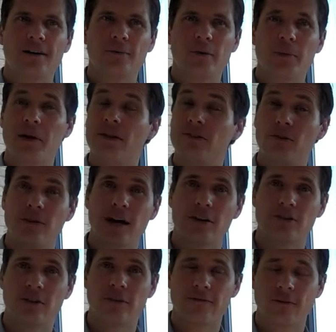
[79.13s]
we made
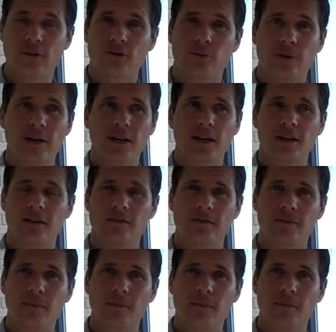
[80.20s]
$2,000 our first week and